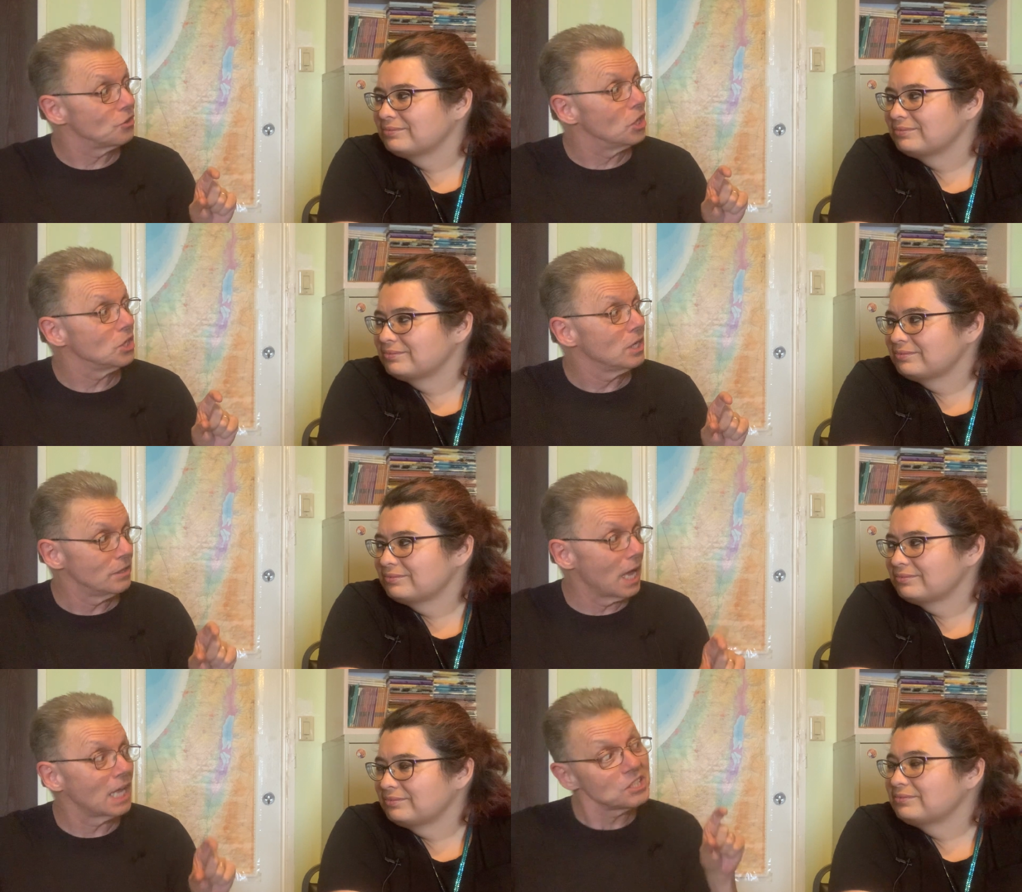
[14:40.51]
Speaker 1: the
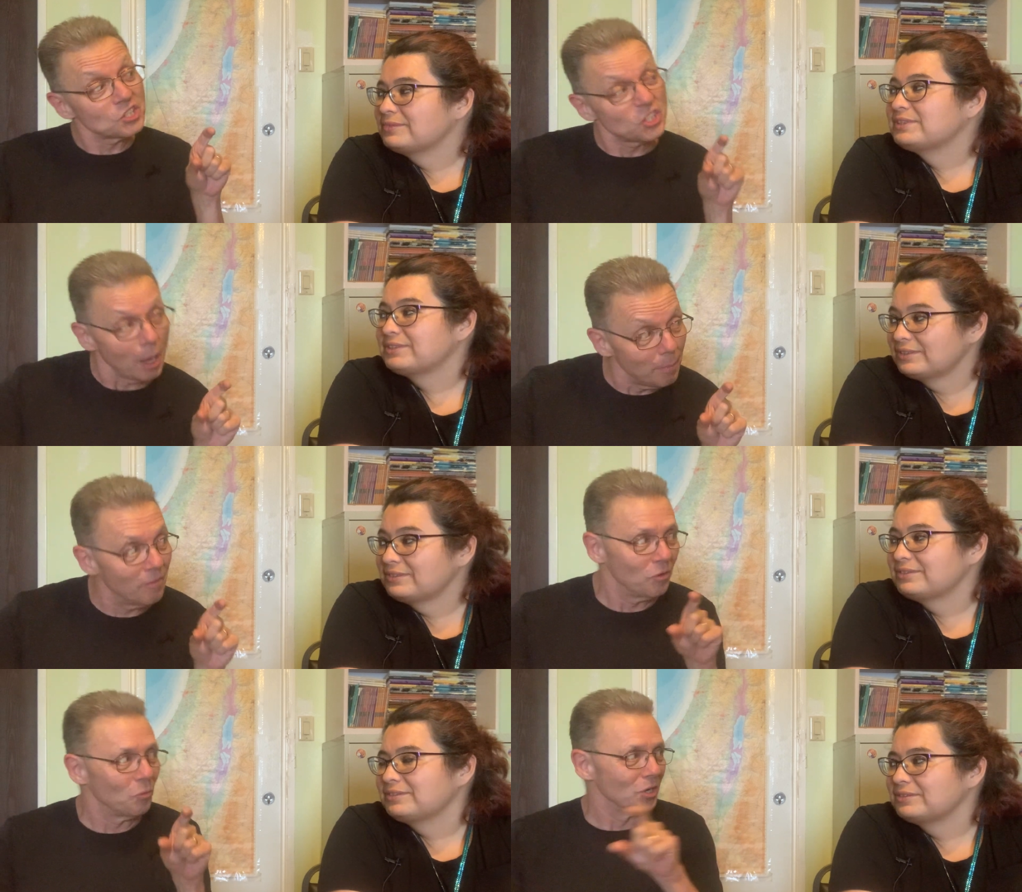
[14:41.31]
not some
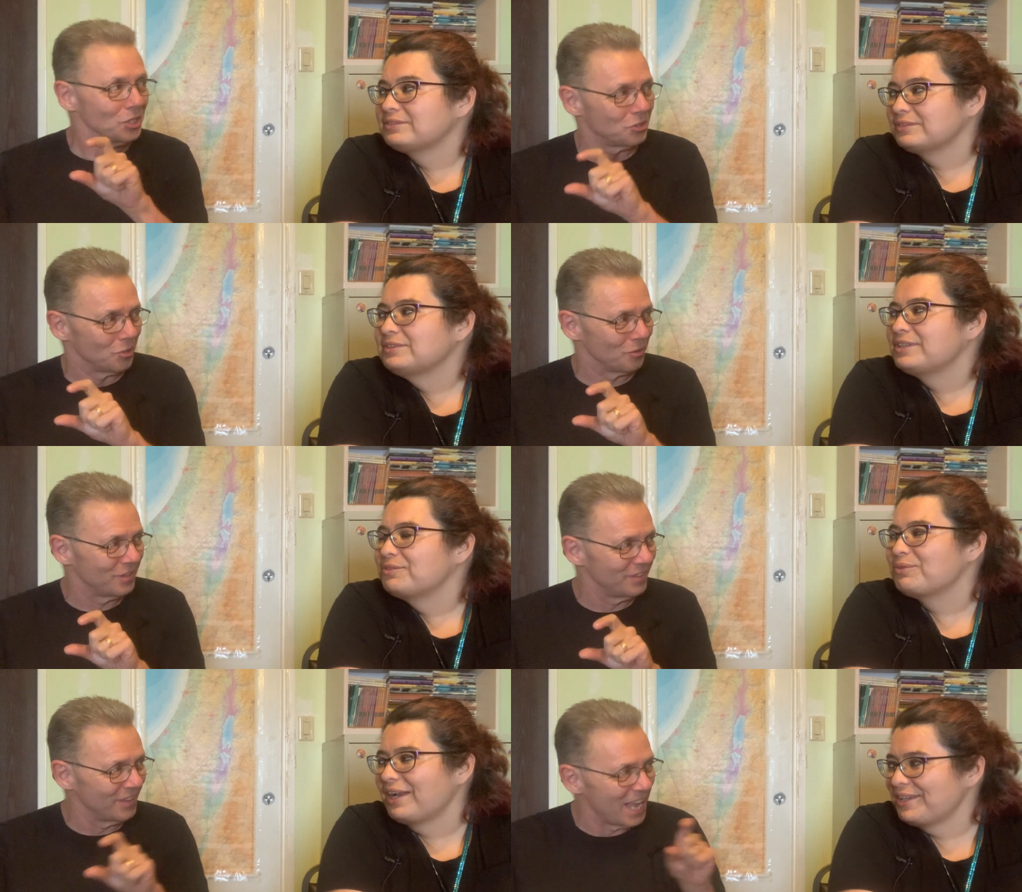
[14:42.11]
of the word is
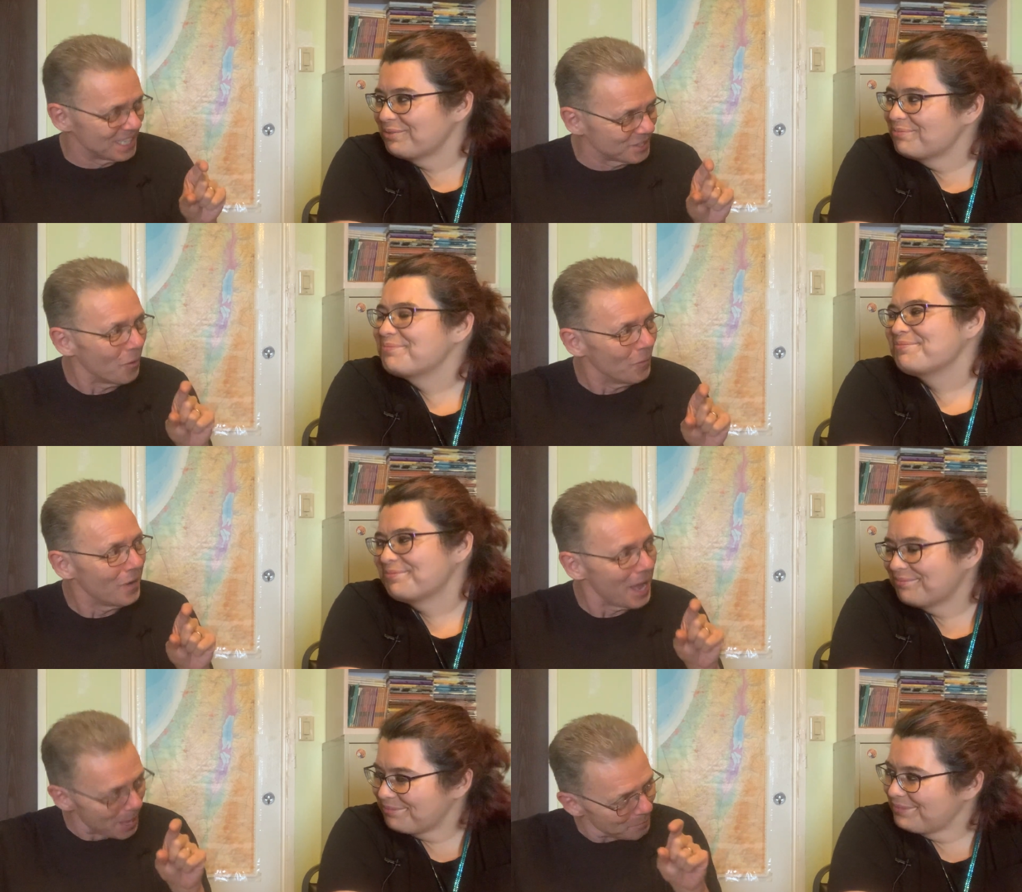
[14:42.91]
truth. Right. S
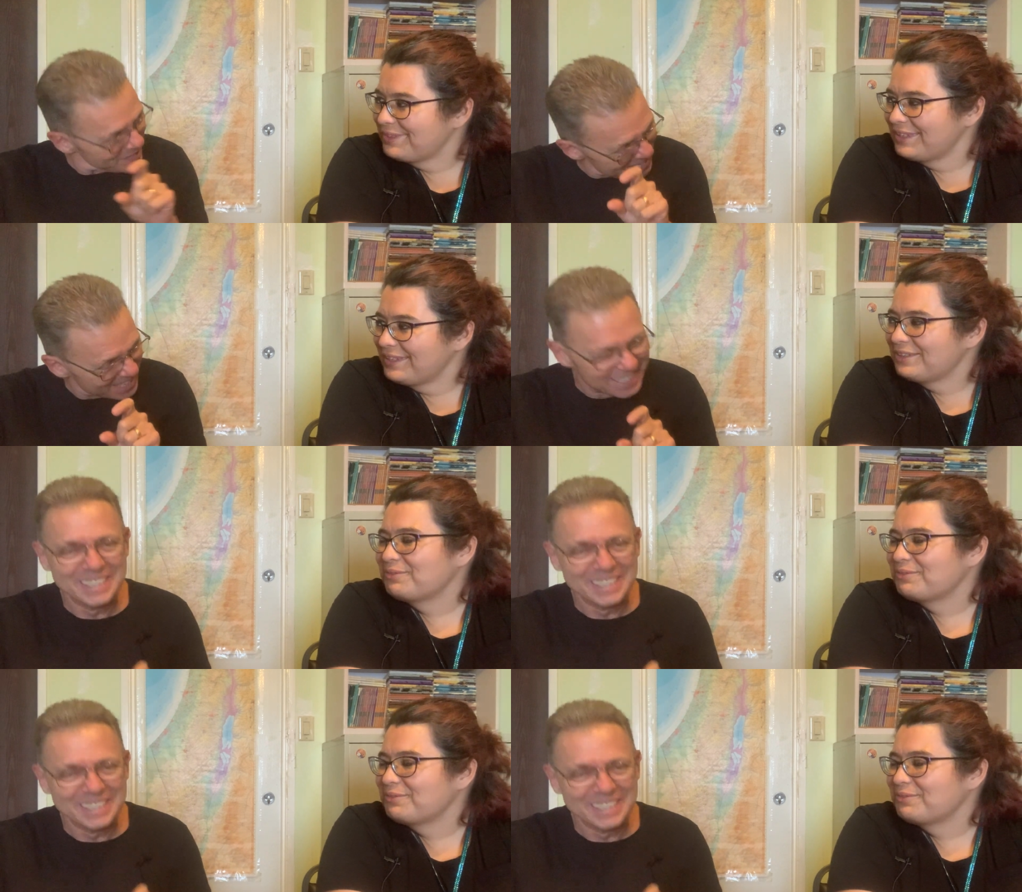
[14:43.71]
O M E.